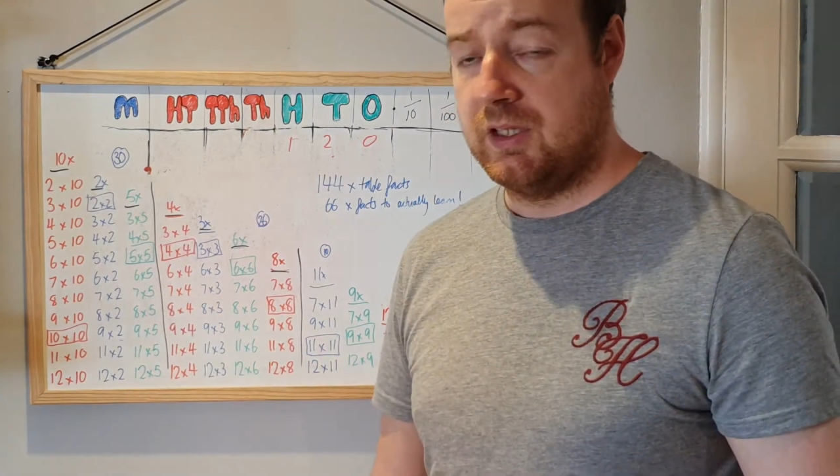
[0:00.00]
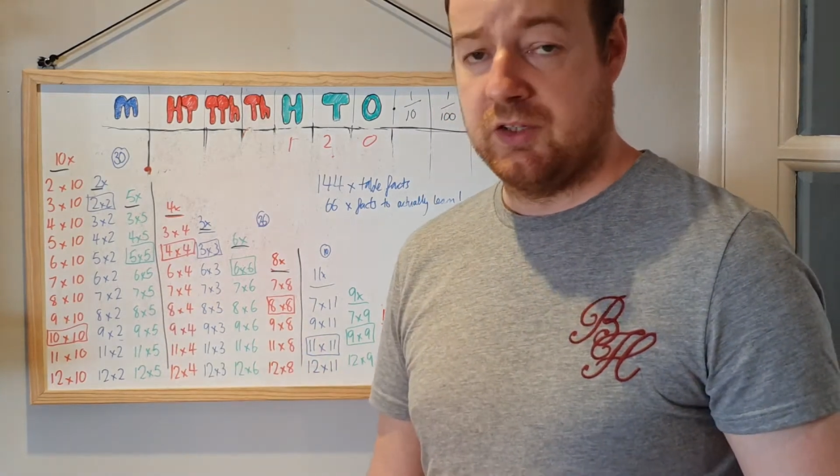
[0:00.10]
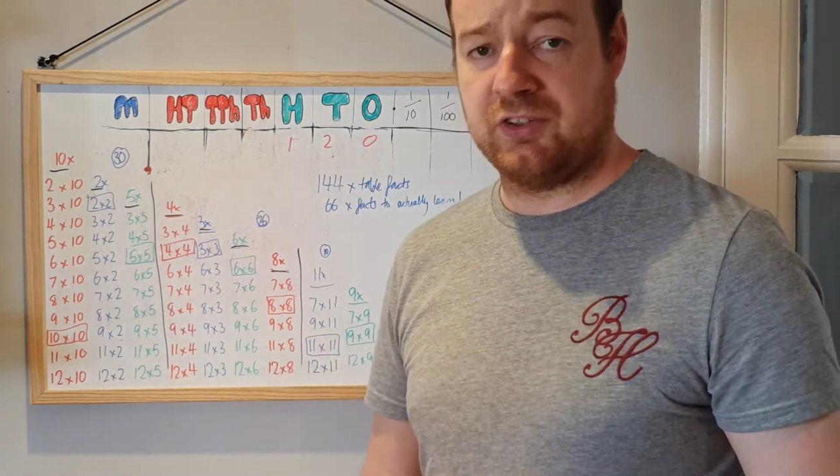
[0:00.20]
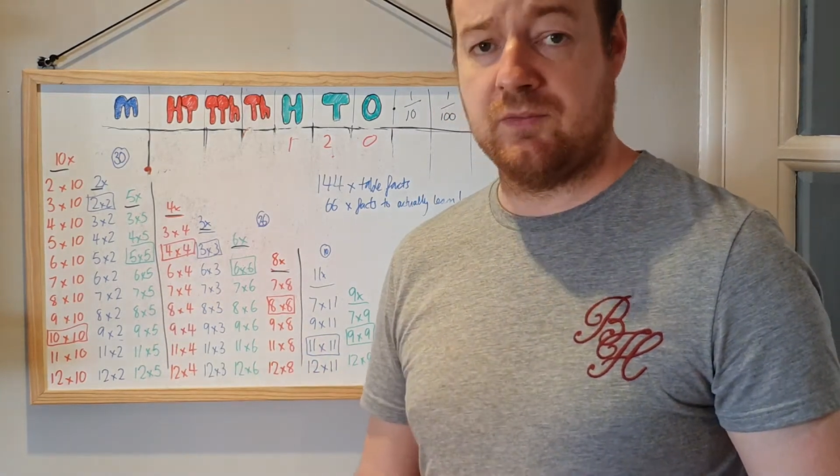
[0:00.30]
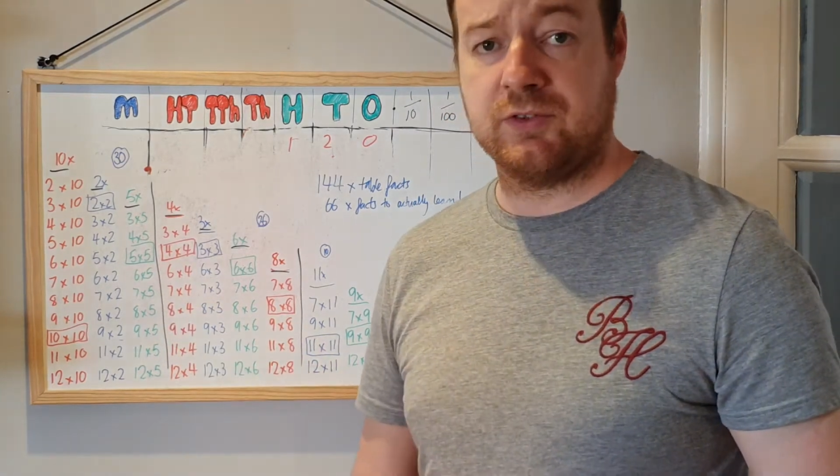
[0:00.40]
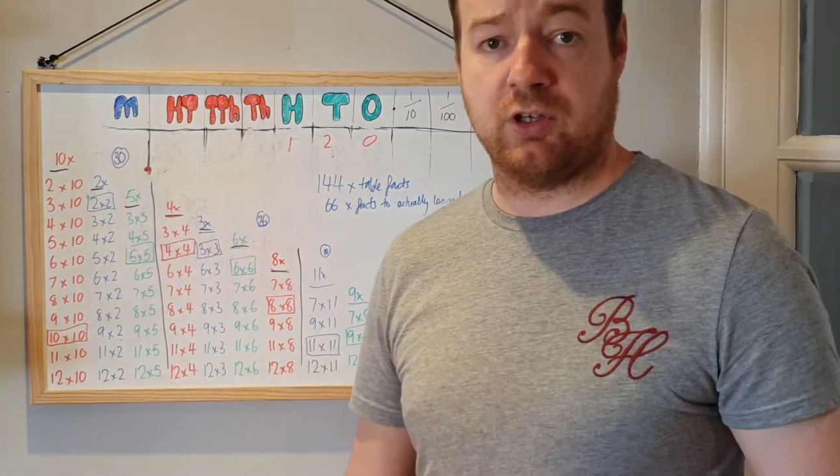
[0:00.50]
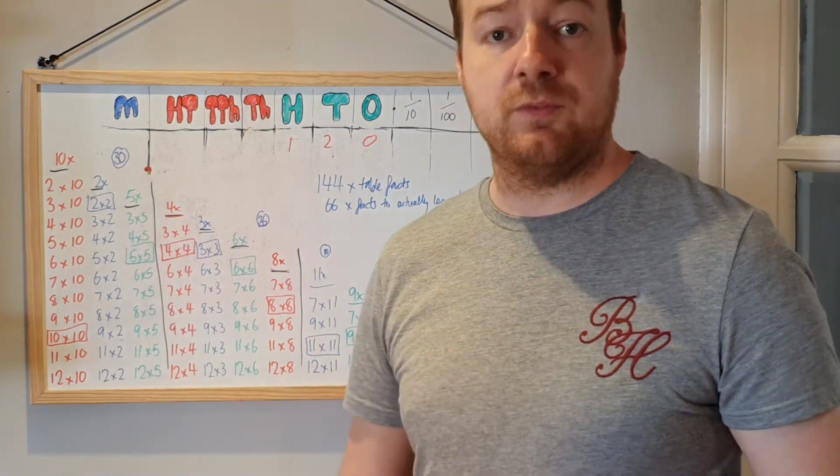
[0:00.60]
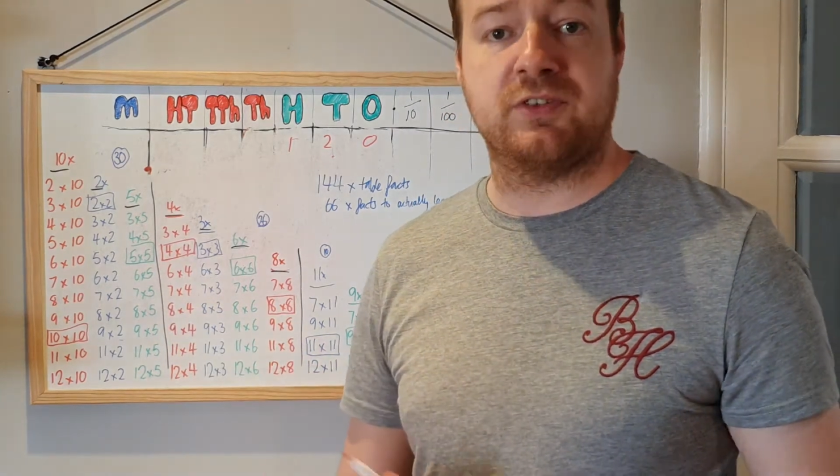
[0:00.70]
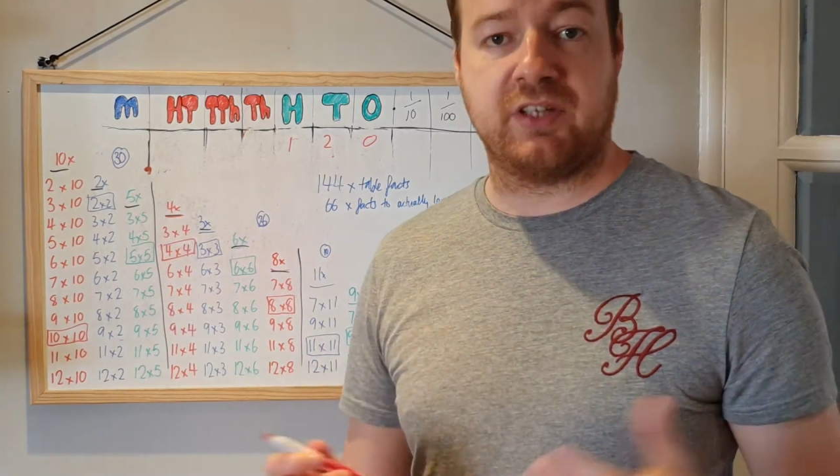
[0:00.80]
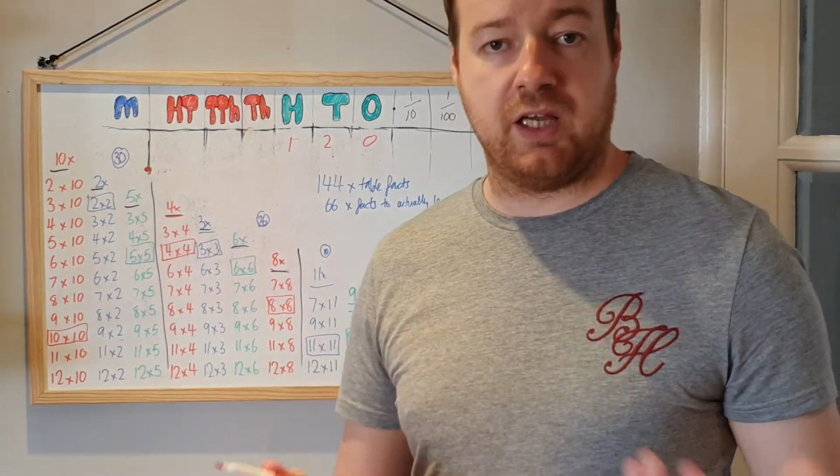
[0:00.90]
7
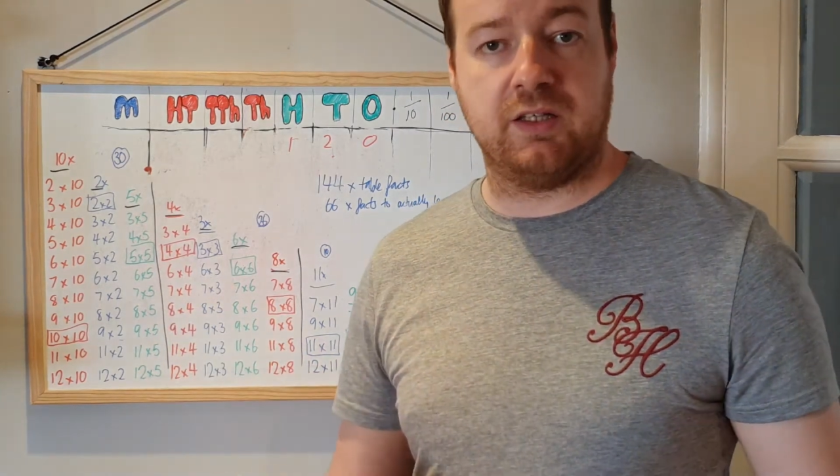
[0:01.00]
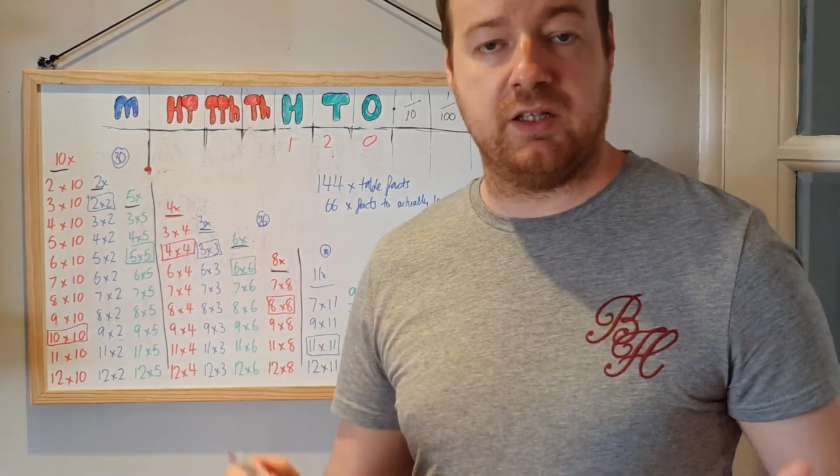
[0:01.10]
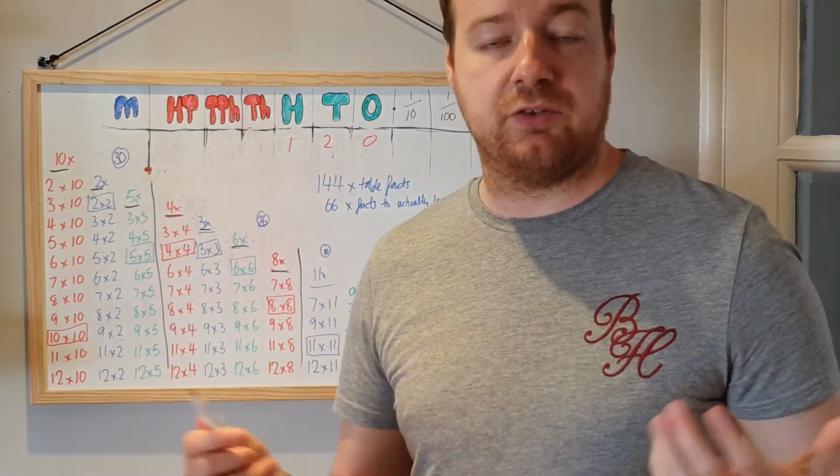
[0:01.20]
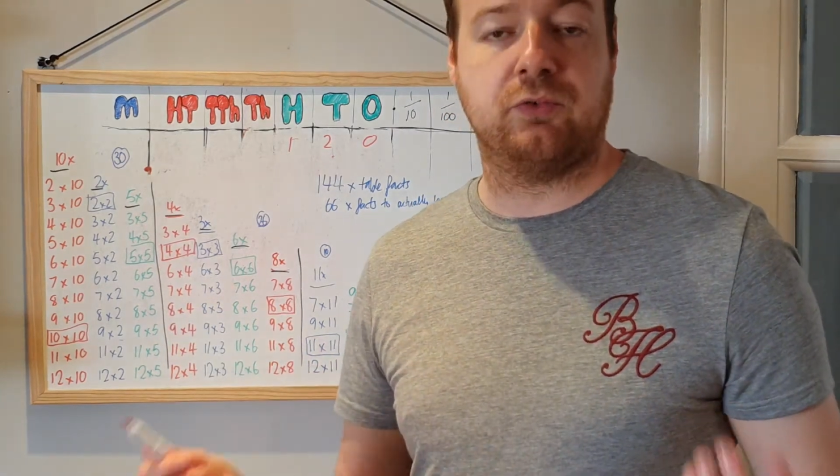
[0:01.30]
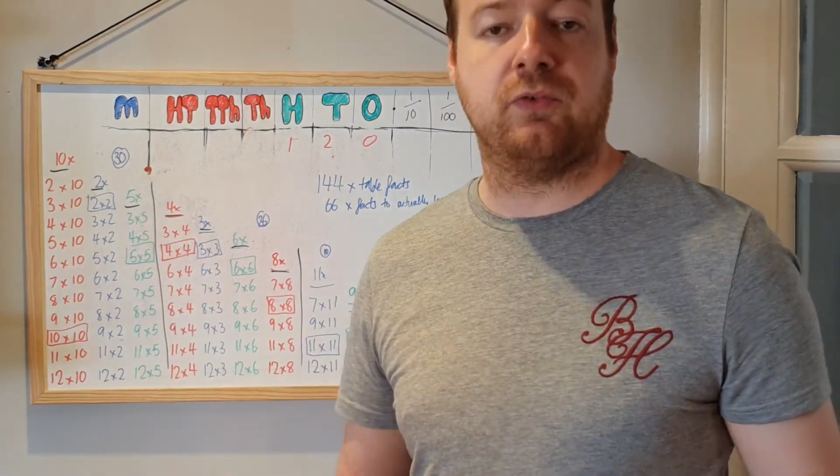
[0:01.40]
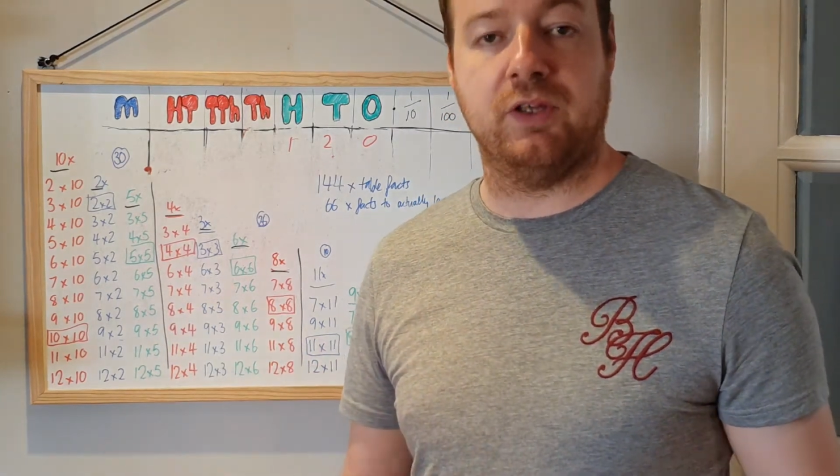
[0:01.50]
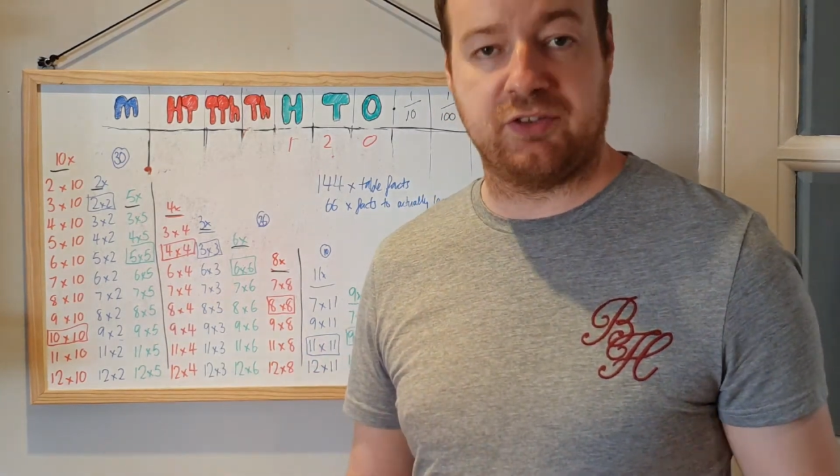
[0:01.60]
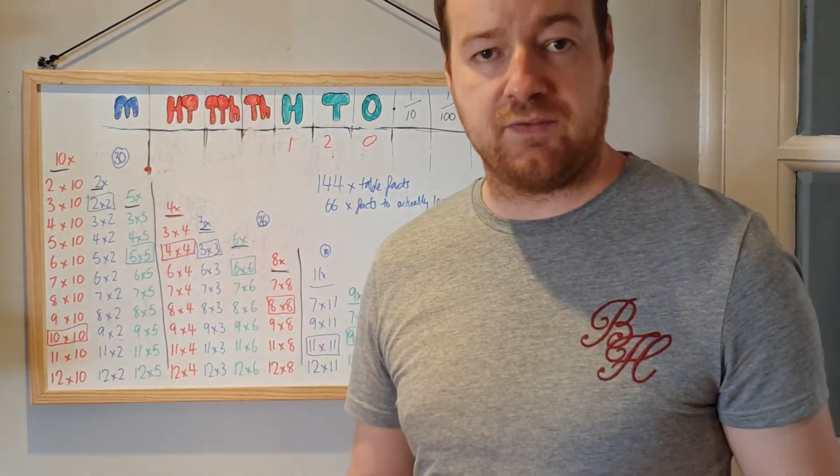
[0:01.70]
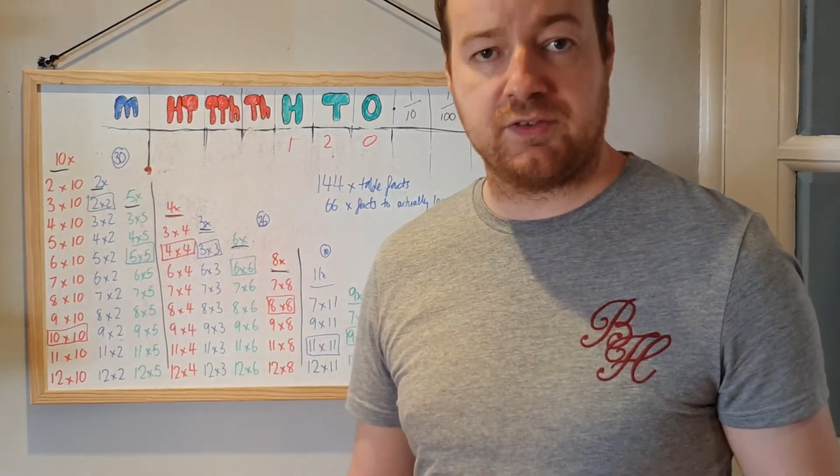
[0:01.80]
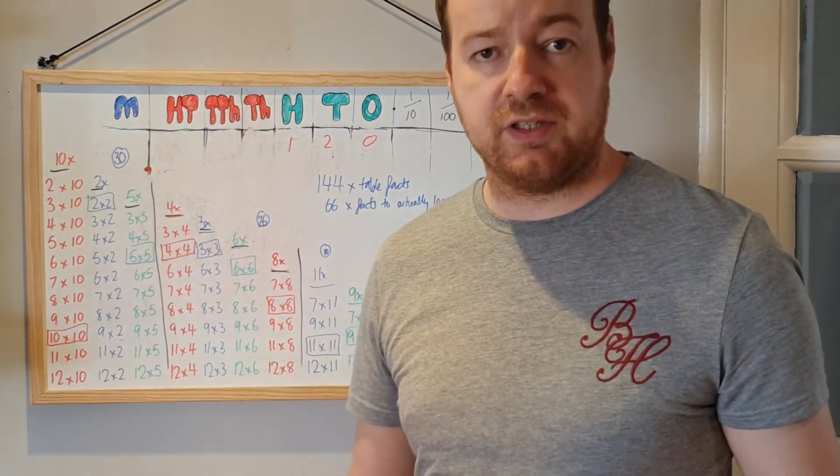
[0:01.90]
times 10 is
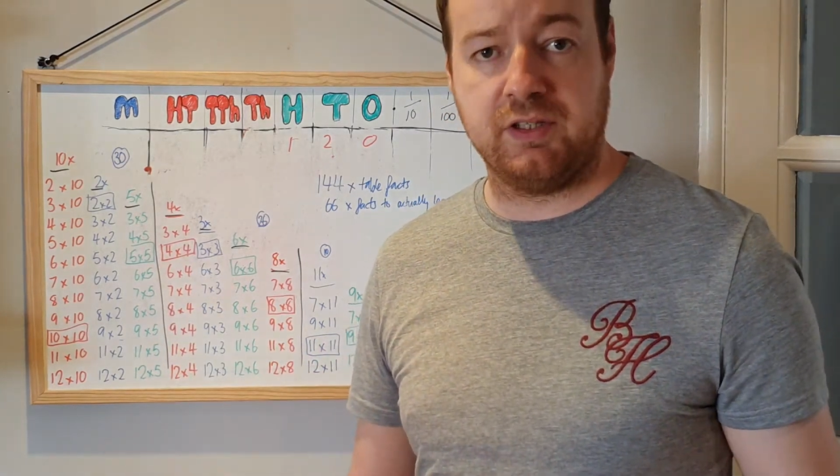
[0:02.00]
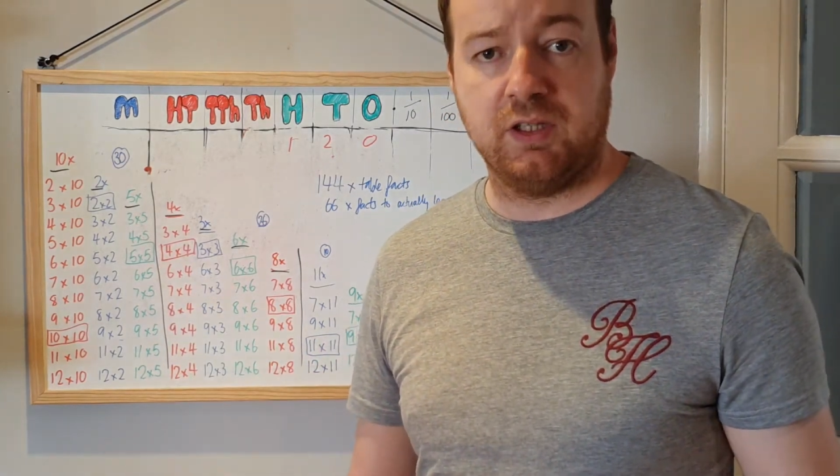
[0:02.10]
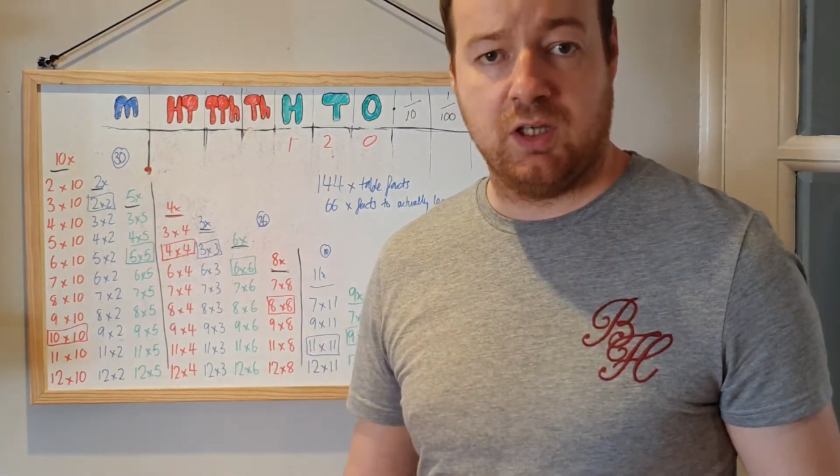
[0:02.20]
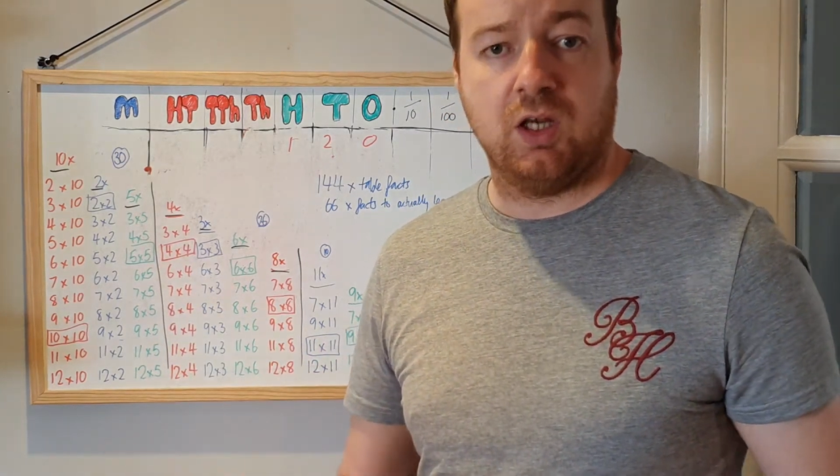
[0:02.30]
70,